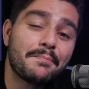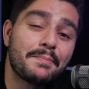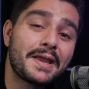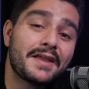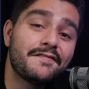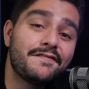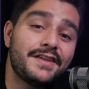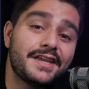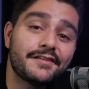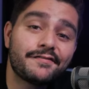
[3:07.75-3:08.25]

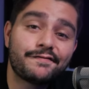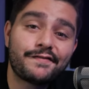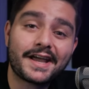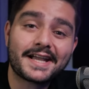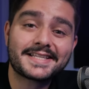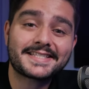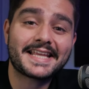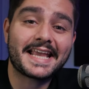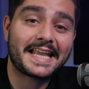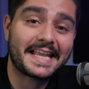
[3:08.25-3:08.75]
Epic
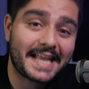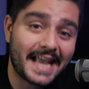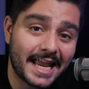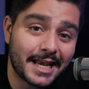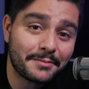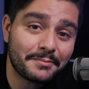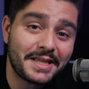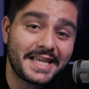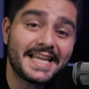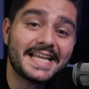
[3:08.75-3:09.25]
VFX
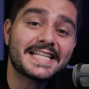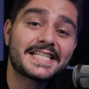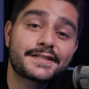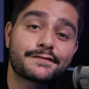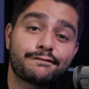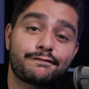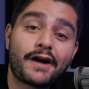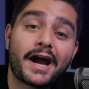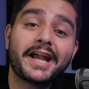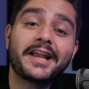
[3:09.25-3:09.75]
Academy
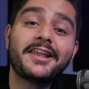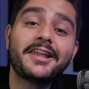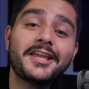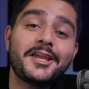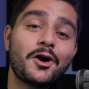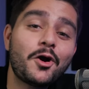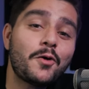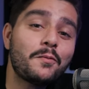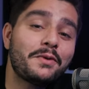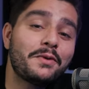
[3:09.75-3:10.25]
is
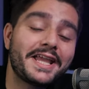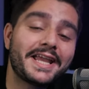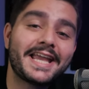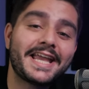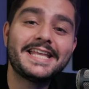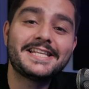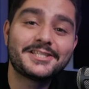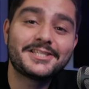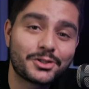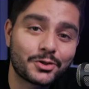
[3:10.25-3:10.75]
finally opening
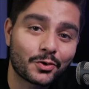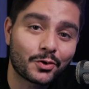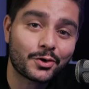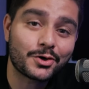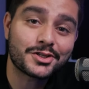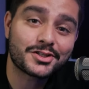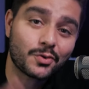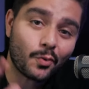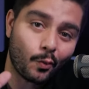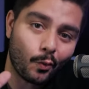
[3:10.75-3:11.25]
its
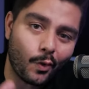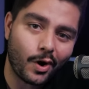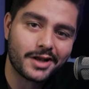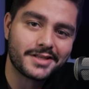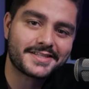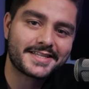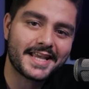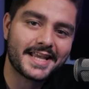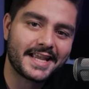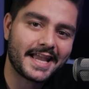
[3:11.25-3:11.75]
doors
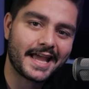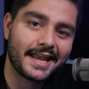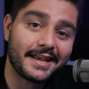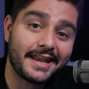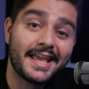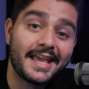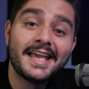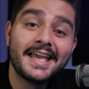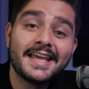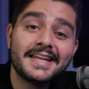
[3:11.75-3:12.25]
once
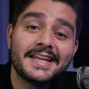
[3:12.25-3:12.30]
again.